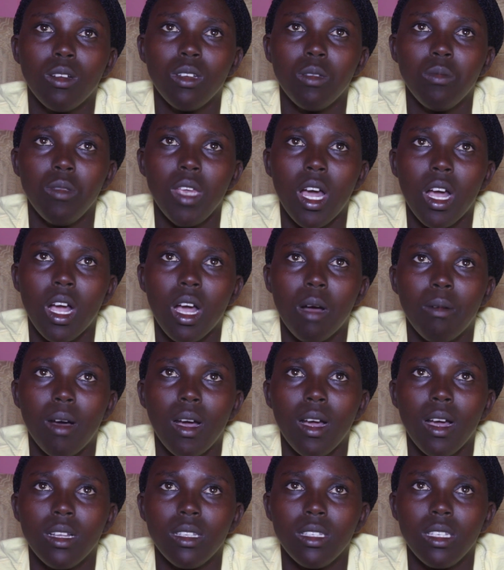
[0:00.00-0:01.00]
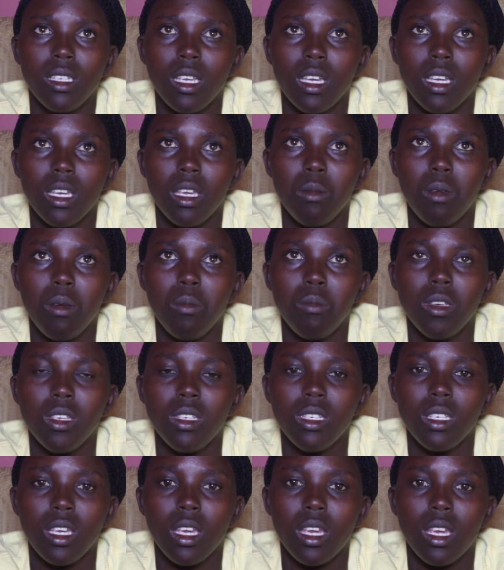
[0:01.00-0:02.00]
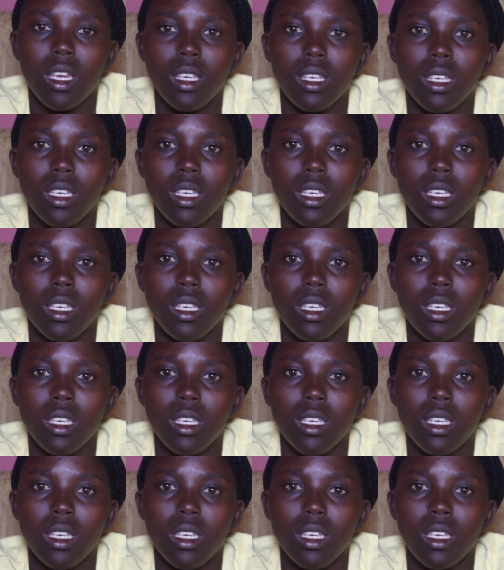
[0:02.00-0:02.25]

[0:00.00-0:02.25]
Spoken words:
imyaka bankatiye ngo ibe mikeye